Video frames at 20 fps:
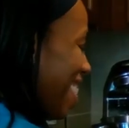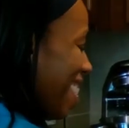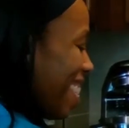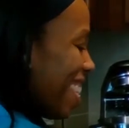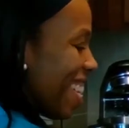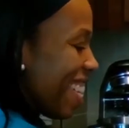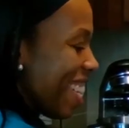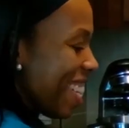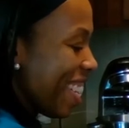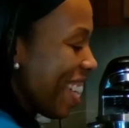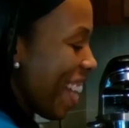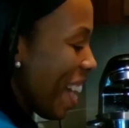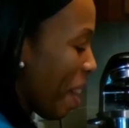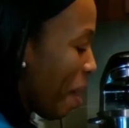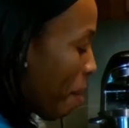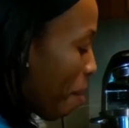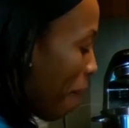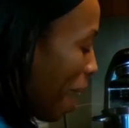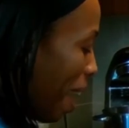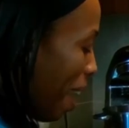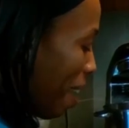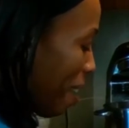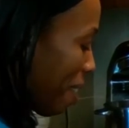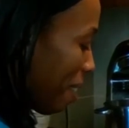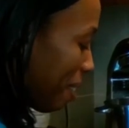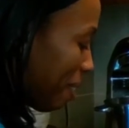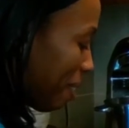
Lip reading: Let's check them out.